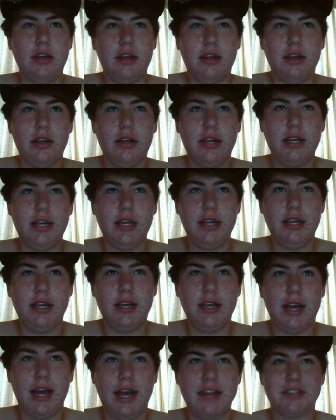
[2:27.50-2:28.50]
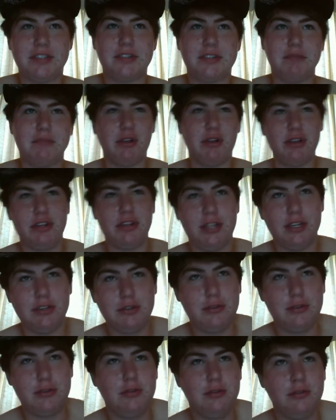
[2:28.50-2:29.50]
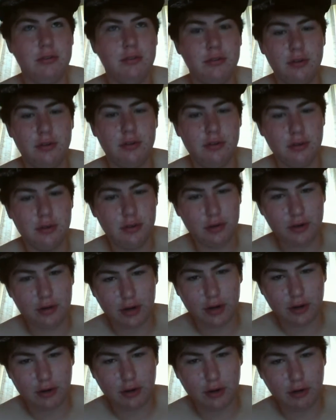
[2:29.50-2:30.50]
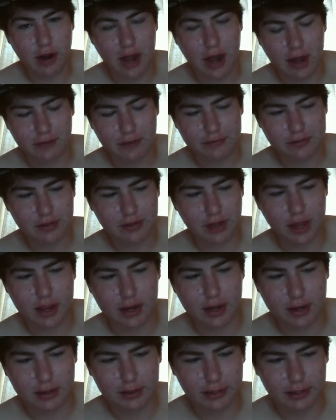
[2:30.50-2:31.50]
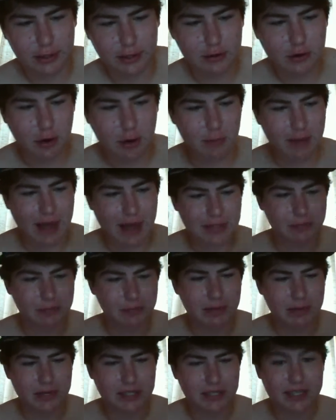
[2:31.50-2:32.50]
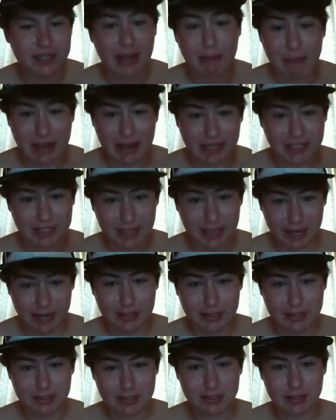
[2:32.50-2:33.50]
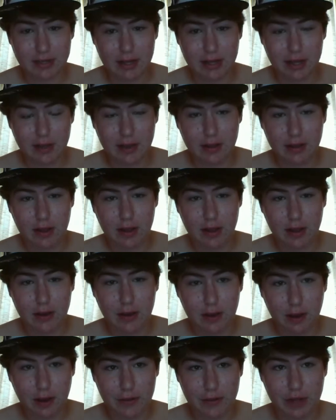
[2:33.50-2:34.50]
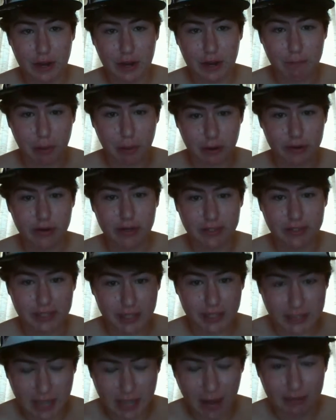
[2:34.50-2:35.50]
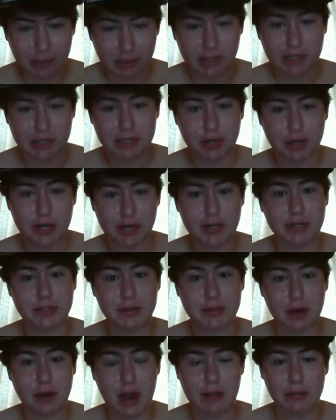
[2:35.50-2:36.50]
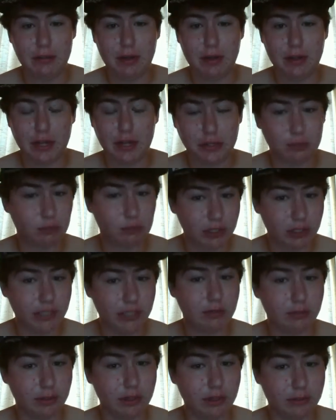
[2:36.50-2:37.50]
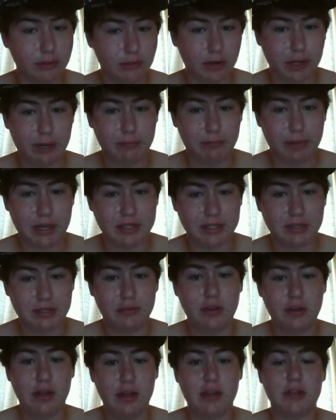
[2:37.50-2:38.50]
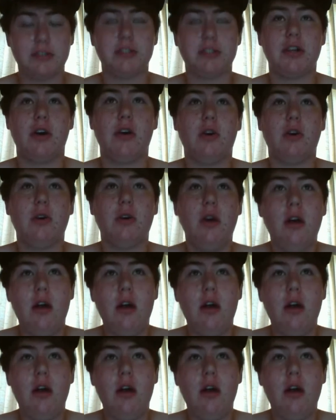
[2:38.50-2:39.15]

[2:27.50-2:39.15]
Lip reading: he has this ability to craft like lyrical masterpieces that make sense, that are pertinent to the topic that he's trying to describe, and that's really, really fucking impressive. So